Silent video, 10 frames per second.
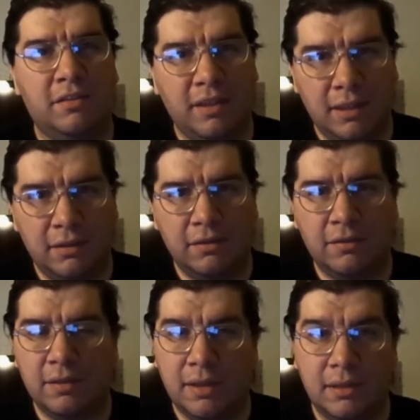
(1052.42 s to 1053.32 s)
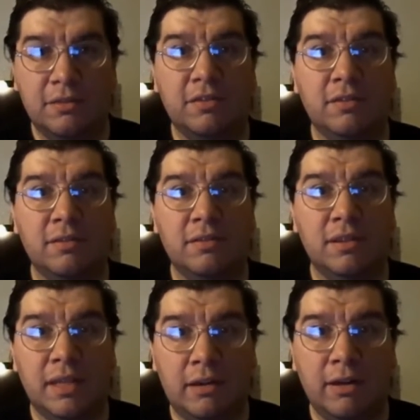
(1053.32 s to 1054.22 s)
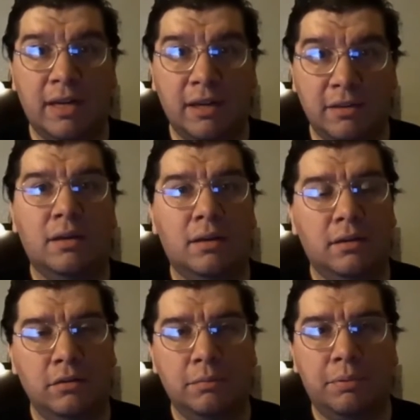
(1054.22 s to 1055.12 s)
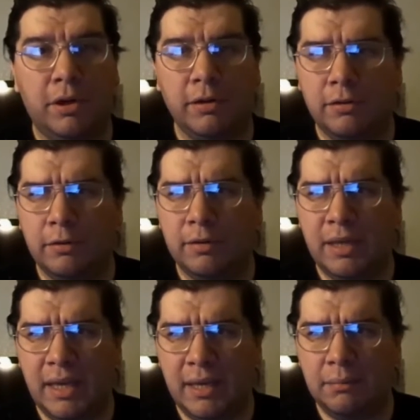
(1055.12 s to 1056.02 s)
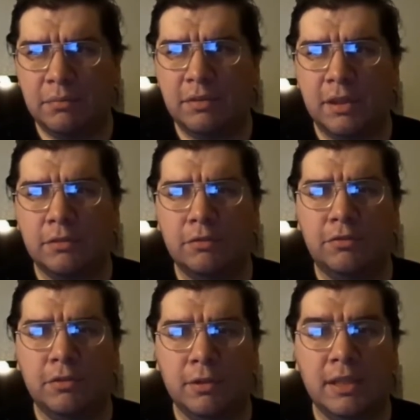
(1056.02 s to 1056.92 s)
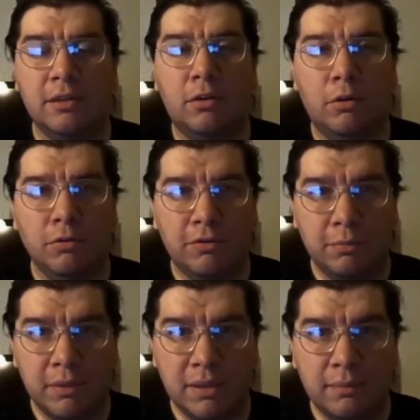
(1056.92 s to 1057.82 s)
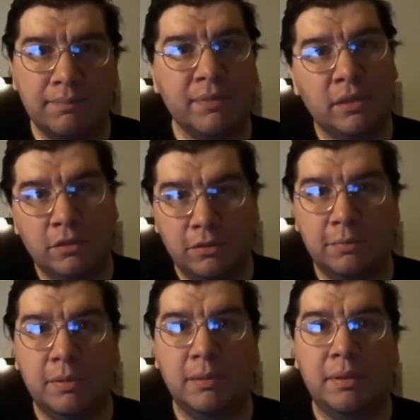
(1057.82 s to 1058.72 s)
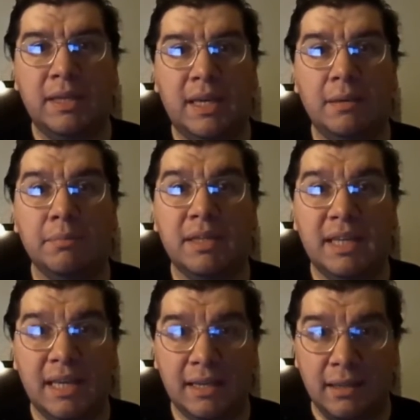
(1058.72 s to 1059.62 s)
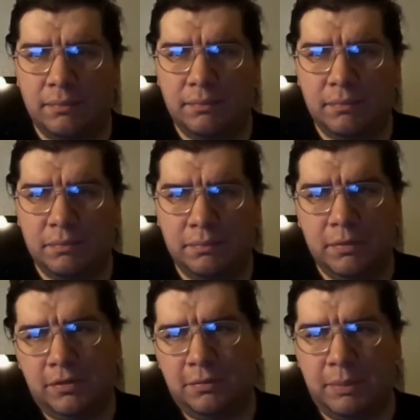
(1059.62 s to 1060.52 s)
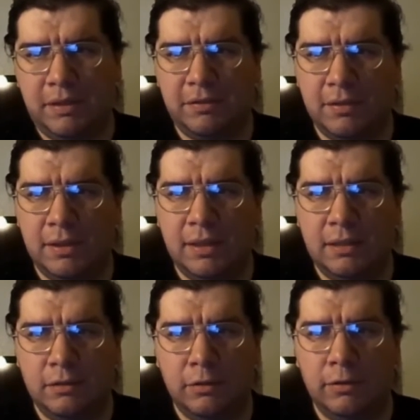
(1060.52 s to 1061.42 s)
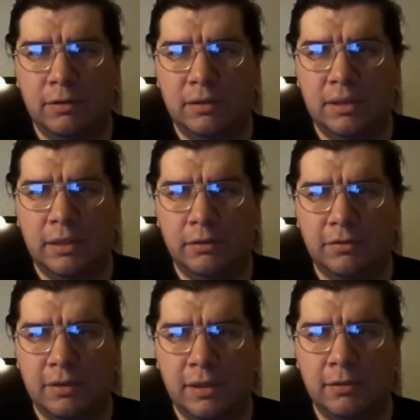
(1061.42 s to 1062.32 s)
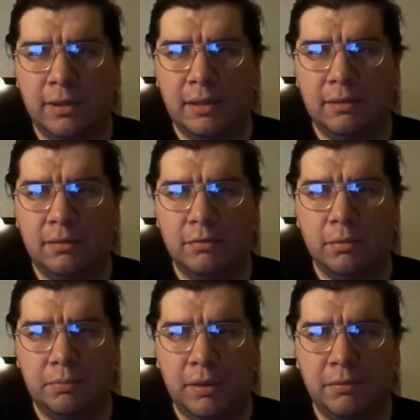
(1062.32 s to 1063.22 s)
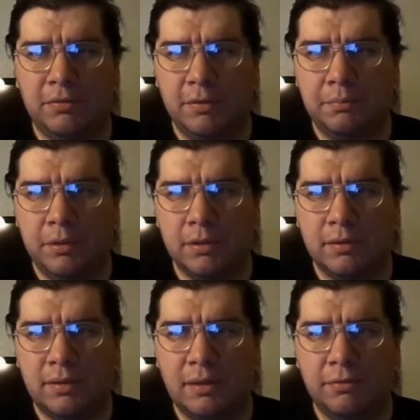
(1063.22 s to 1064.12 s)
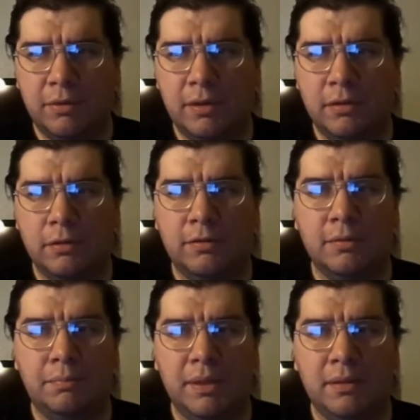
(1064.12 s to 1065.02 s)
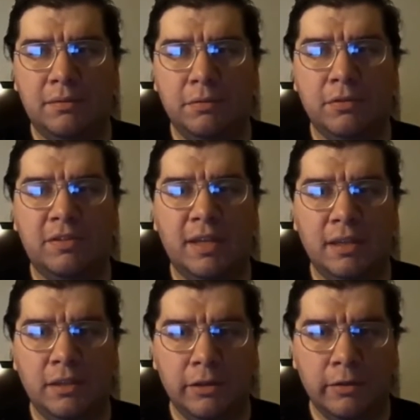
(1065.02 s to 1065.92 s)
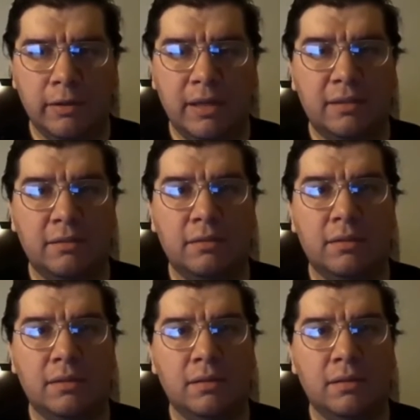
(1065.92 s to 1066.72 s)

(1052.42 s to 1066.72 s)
attends, and she now has a new partner named Dr. Jillian Holtzmann who's played by Kate McKinnon. Which basically they learned years later that to republish the book, they threatened her to bid for tenure at,